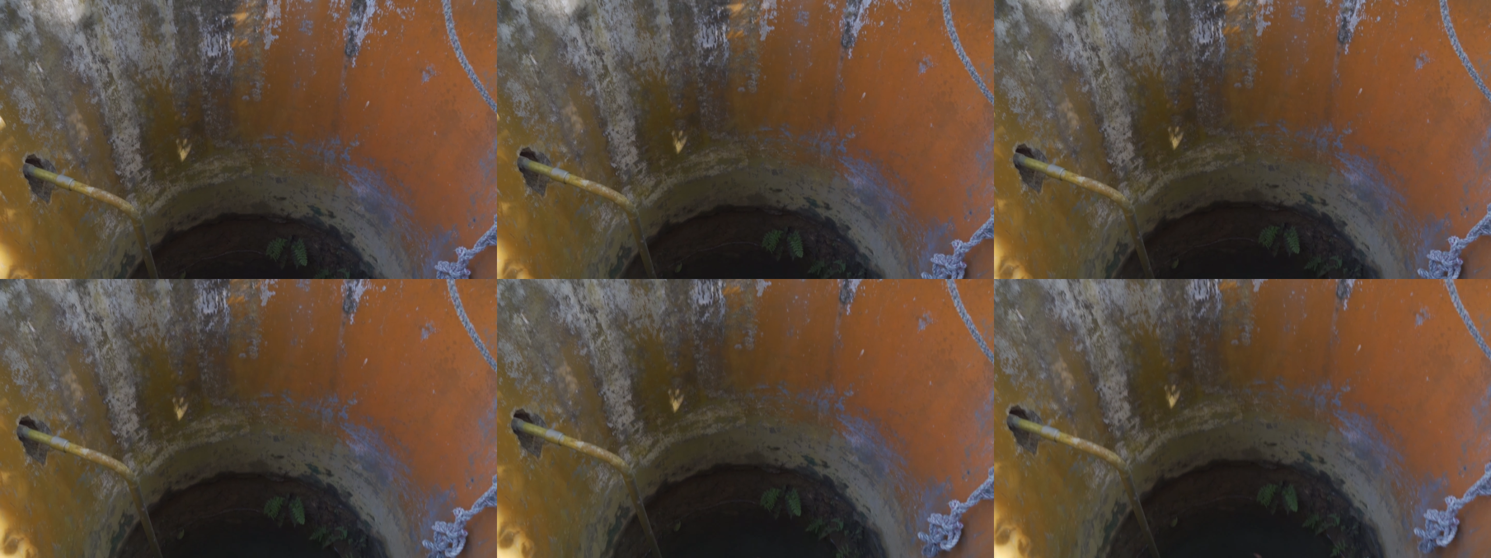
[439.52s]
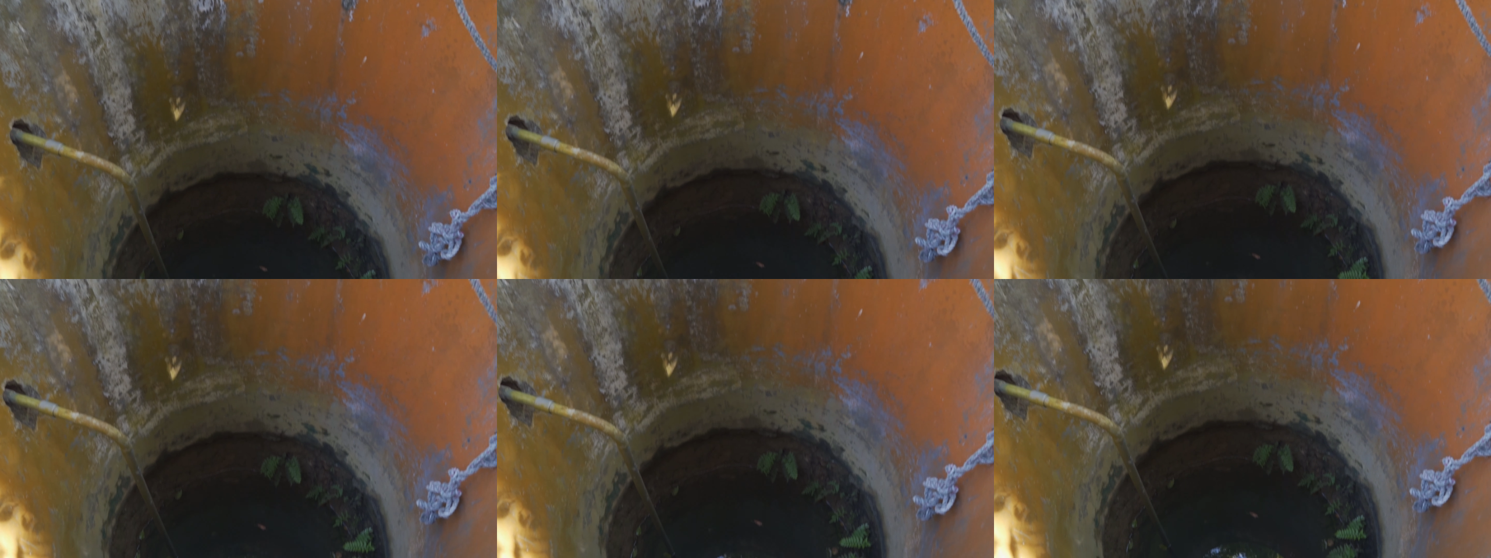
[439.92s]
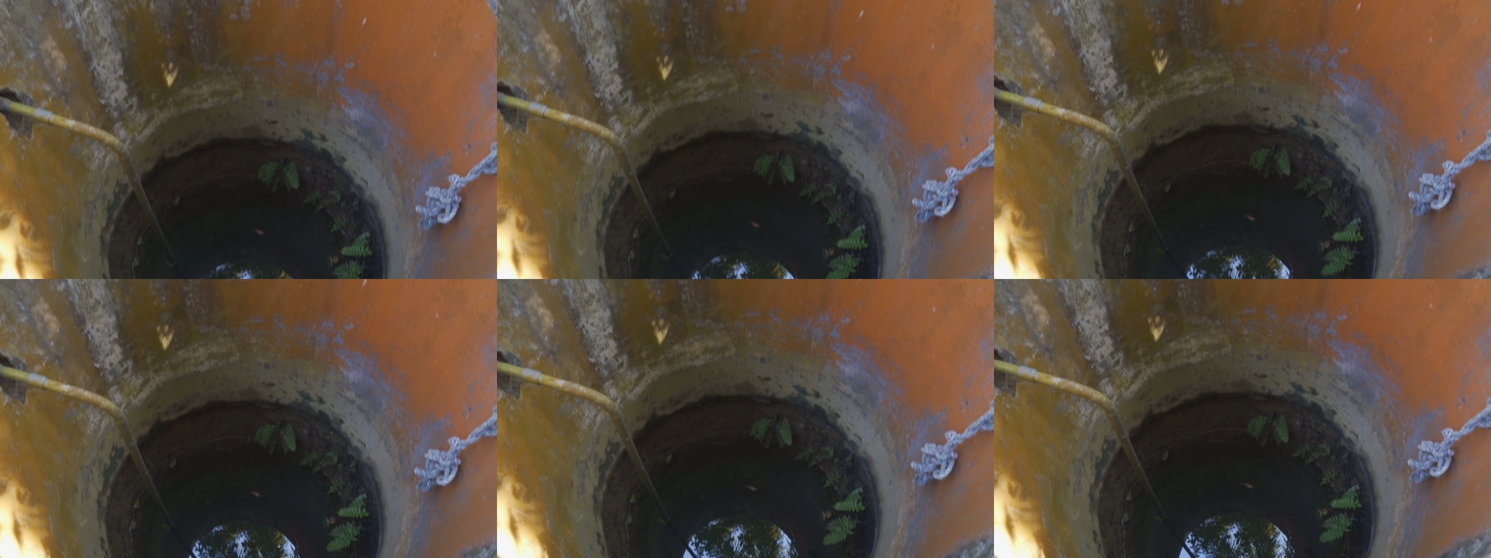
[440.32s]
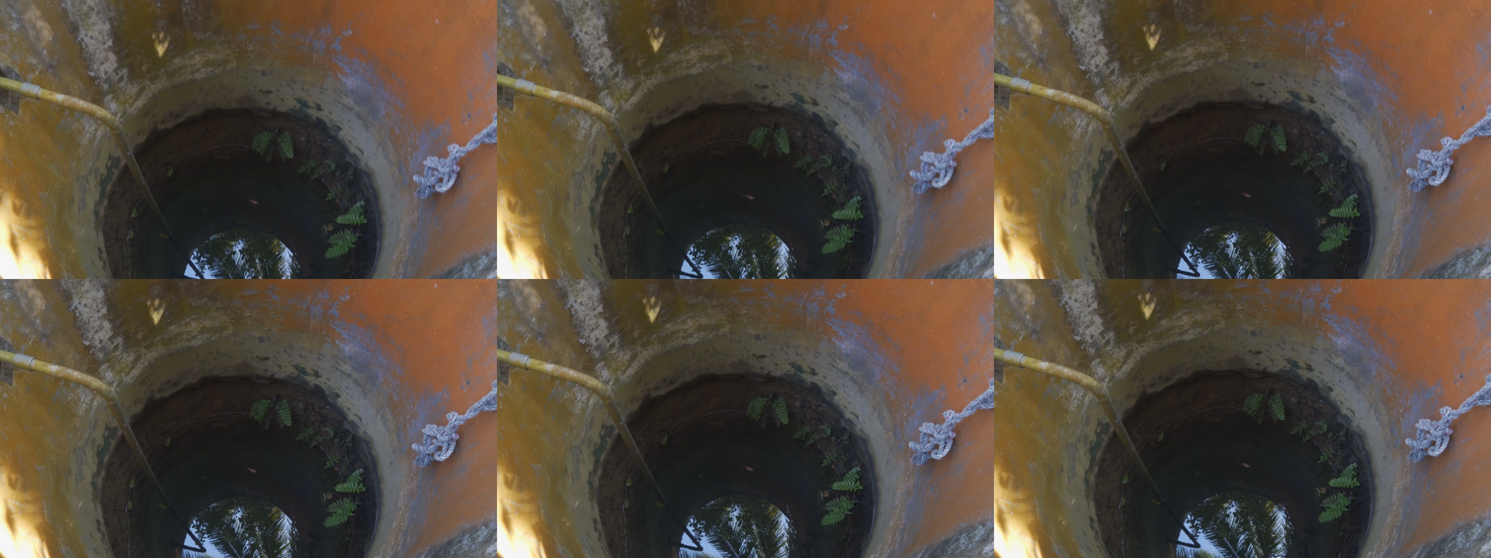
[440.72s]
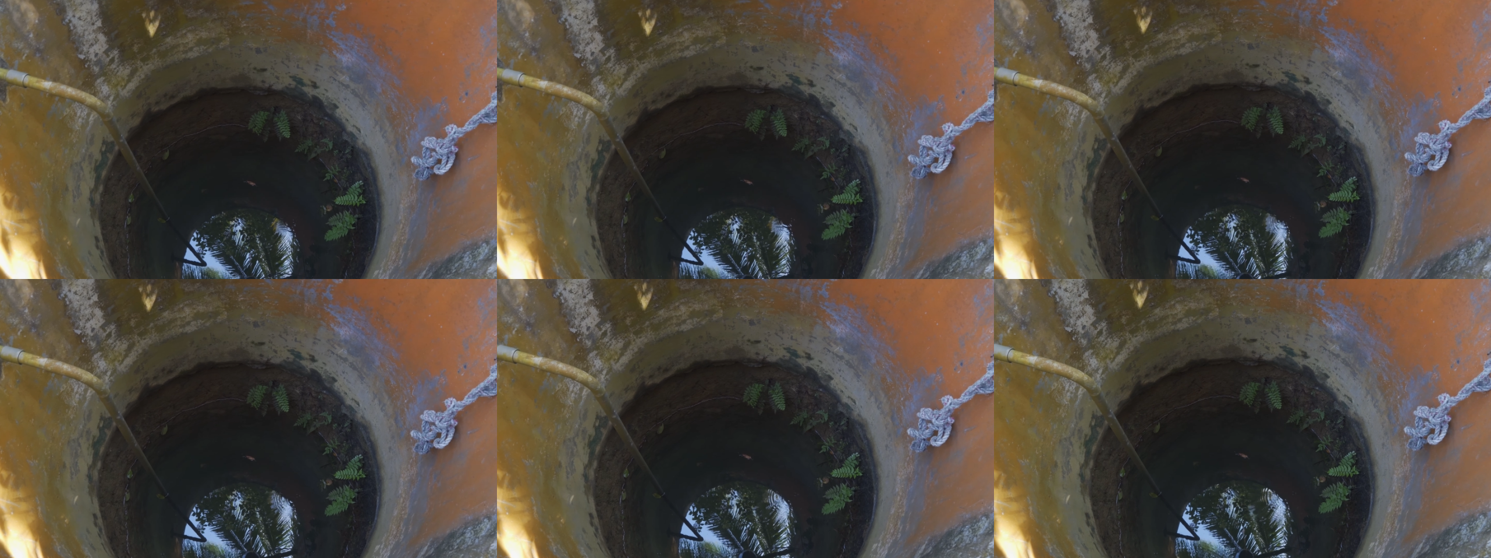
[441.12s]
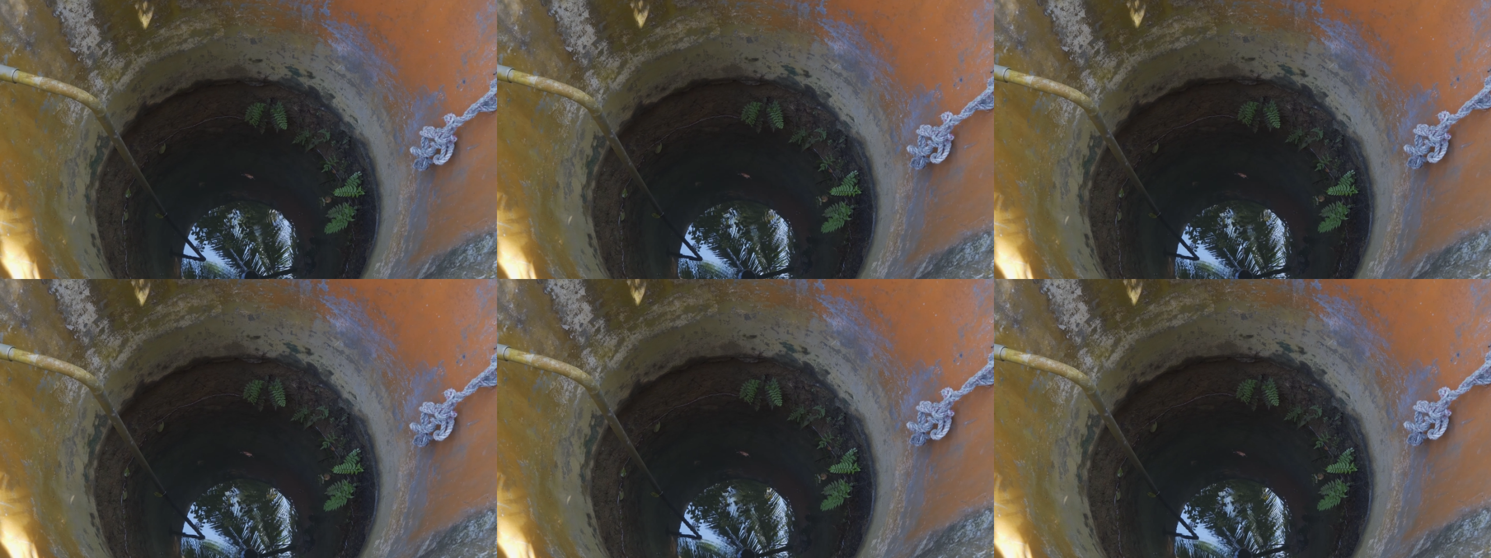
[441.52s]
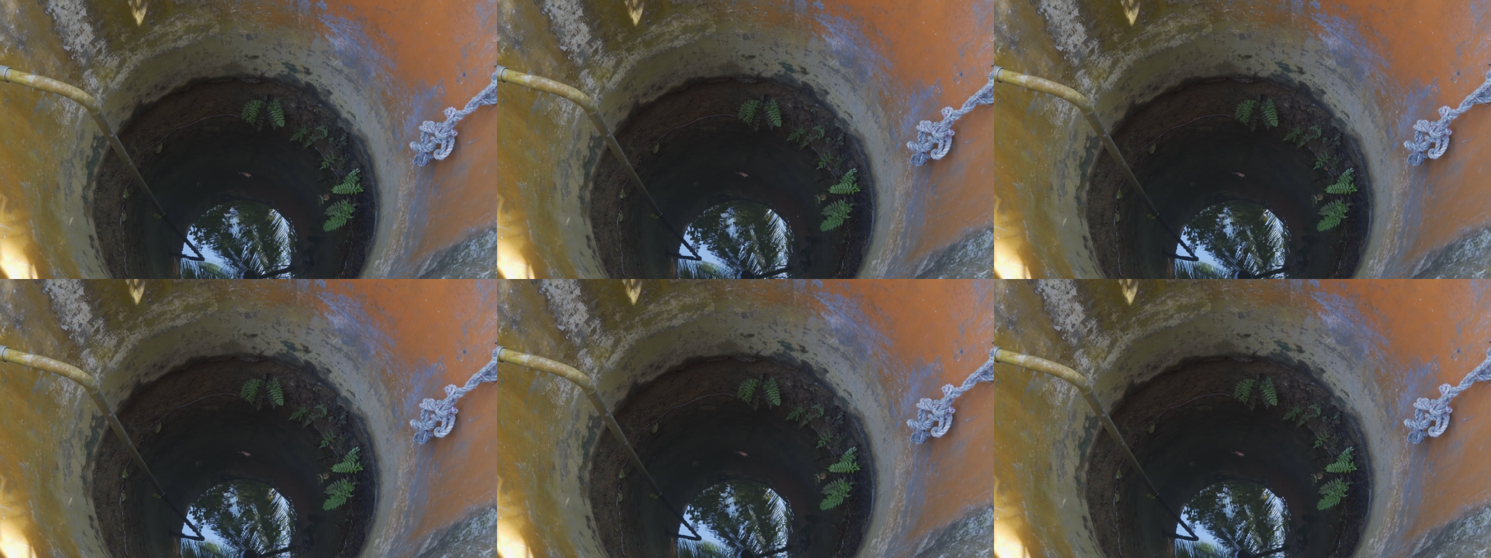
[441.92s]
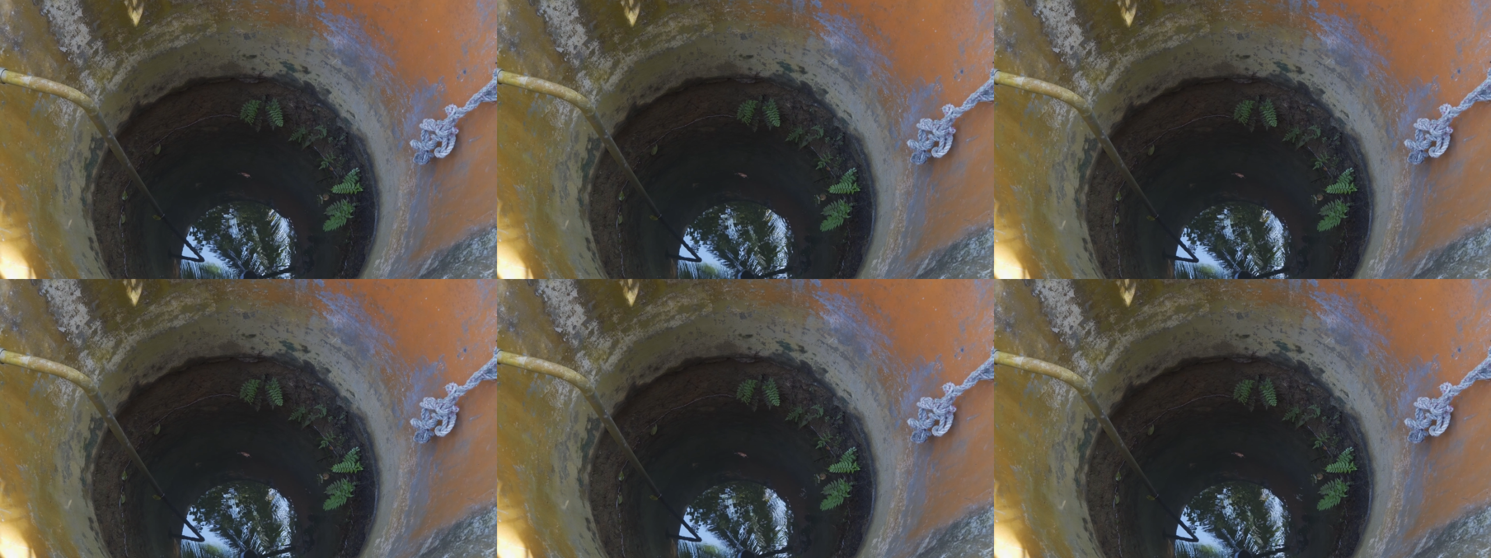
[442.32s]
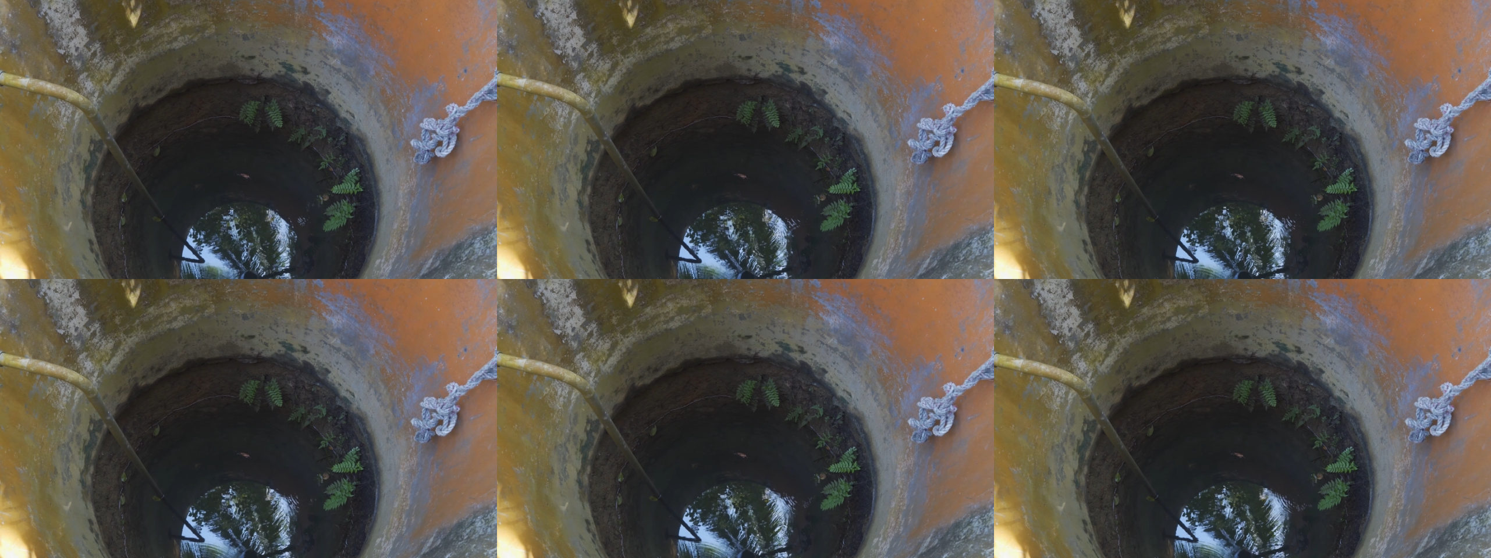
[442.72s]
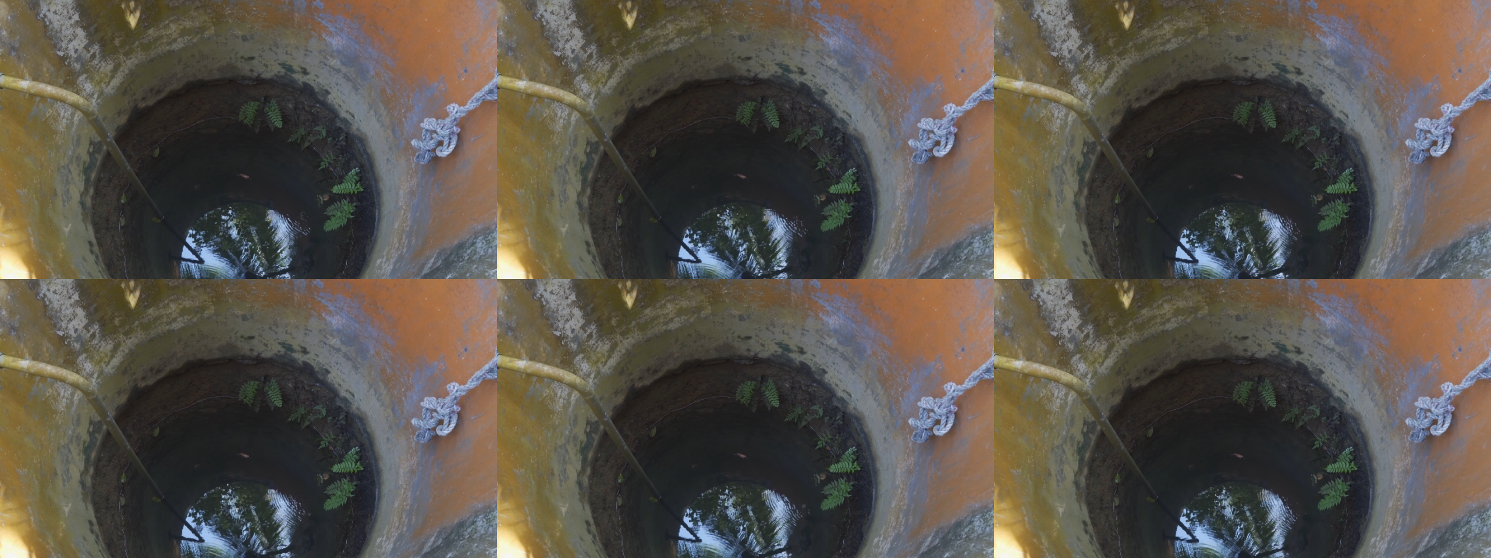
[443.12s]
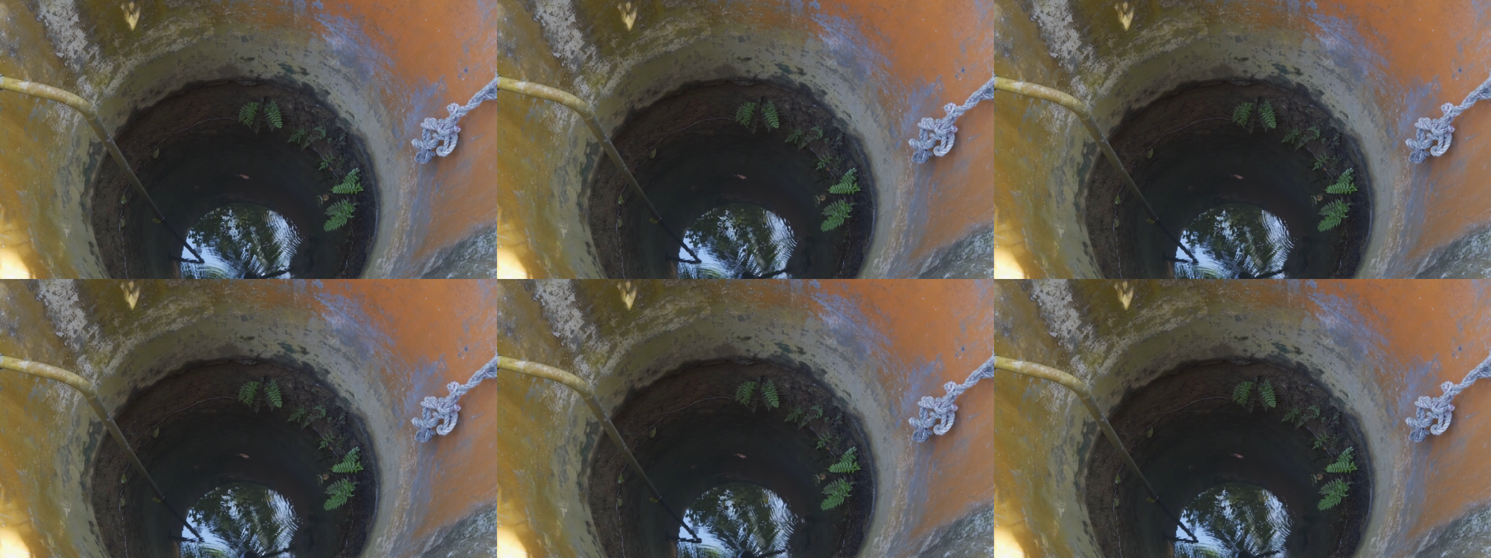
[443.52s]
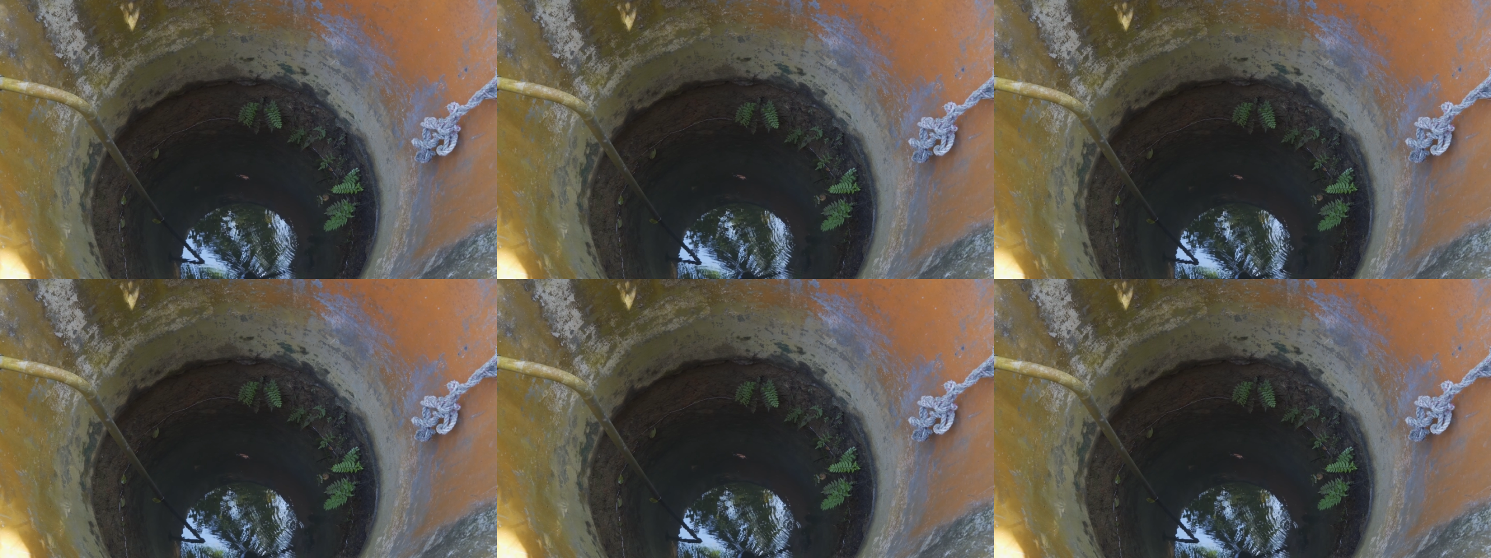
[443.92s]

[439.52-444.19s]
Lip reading: [unreadable: no face in view]